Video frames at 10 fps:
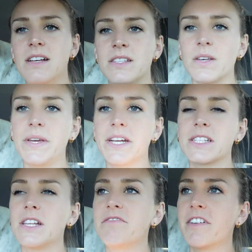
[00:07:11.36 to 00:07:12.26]
So
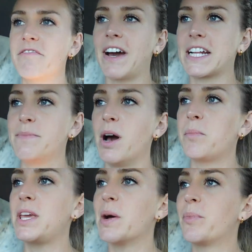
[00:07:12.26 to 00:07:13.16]
here's a little fun fact about
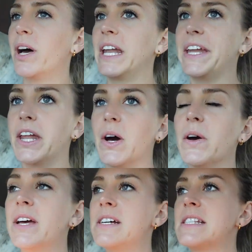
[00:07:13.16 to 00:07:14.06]
me. Y'all probably didn't know.
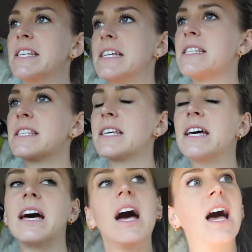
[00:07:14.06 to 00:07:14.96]
Since
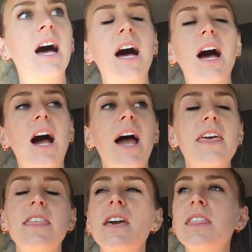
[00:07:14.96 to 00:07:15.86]

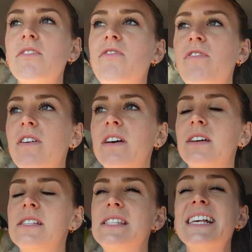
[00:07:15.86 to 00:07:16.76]
I think the
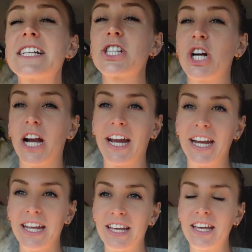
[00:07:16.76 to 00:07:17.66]
sixth
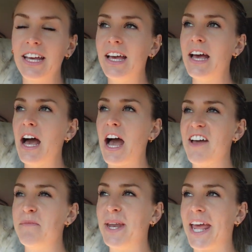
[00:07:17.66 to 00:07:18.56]
grade,
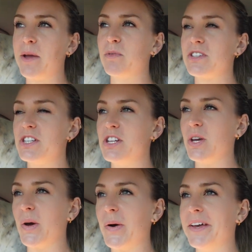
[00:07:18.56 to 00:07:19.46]
I've been able to
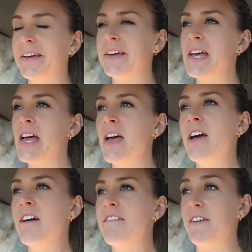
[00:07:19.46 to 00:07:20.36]
do
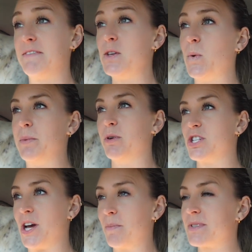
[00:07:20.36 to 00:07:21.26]
51
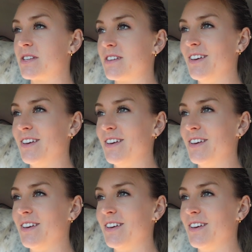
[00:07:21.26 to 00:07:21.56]
push-ups.